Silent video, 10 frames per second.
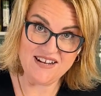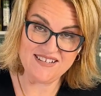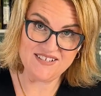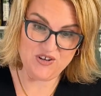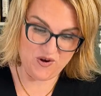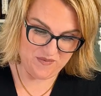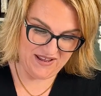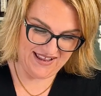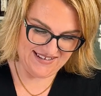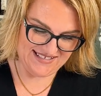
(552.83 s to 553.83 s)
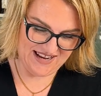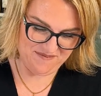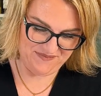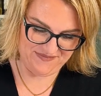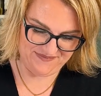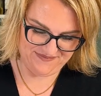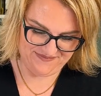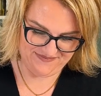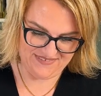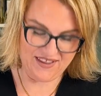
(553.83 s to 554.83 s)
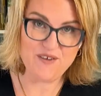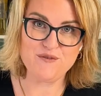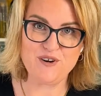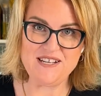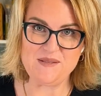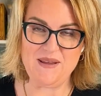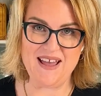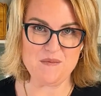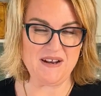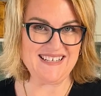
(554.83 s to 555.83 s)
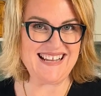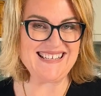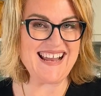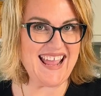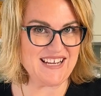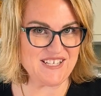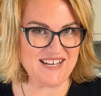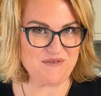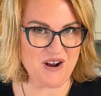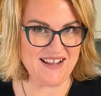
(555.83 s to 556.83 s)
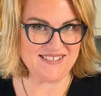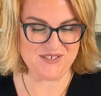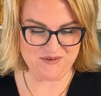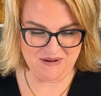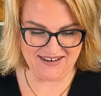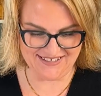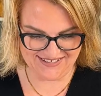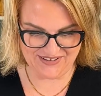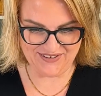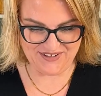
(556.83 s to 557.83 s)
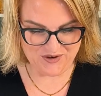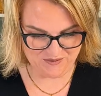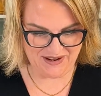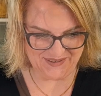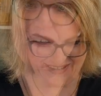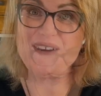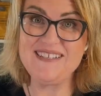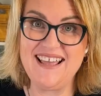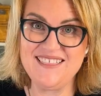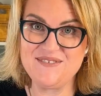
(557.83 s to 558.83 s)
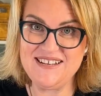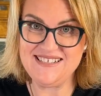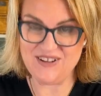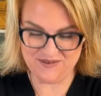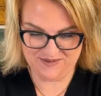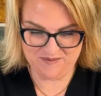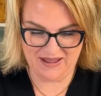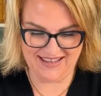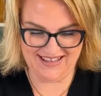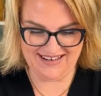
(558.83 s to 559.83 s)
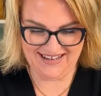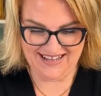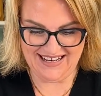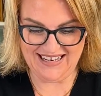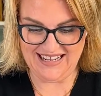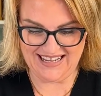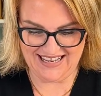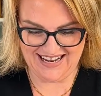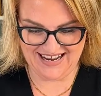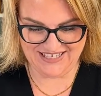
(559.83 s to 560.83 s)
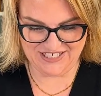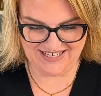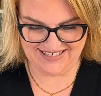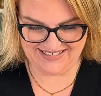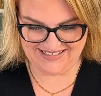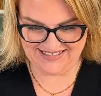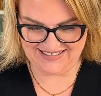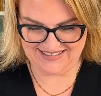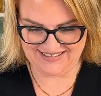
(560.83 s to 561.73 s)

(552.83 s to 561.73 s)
to the top and freaks me out, but it doesn't actually rise too much, so you'll be okay. Then we're going to add the rest of the bacon, leek and cheese.